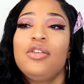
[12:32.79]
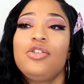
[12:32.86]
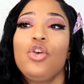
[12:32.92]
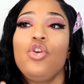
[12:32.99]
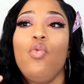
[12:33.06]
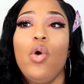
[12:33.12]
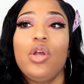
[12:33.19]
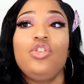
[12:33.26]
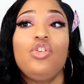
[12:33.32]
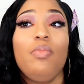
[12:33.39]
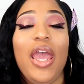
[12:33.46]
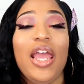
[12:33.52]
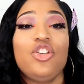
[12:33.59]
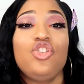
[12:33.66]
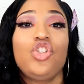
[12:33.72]
So you want
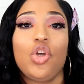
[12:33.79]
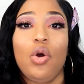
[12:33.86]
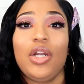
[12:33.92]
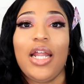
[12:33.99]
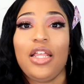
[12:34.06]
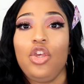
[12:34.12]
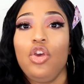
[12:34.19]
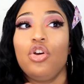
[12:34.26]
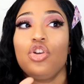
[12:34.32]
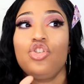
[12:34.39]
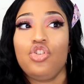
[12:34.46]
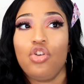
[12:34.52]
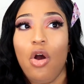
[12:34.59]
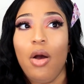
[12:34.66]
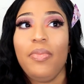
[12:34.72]
to ensure that your
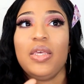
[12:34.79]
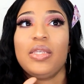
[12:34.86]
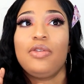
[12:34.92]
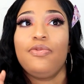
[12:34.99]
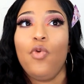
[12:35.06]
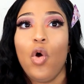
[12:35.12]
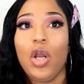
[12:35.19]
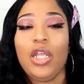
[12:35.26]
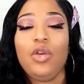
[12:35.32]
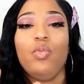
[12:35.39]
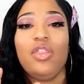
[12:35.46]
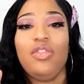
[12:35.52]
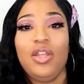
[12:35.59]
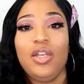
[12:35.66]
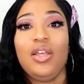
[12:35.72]
job is falling
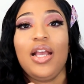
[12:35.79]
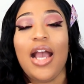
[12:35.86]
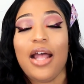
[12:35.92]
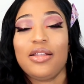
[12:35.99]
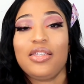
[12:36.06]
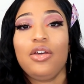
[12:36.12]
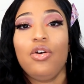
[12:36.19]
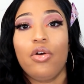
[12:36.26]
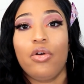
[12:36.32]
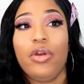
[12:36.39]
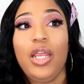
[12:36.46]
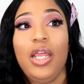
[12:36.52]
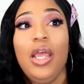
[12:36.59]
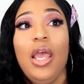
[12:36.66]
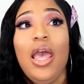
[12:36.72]
within the
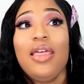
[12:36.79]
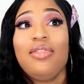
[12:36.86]
category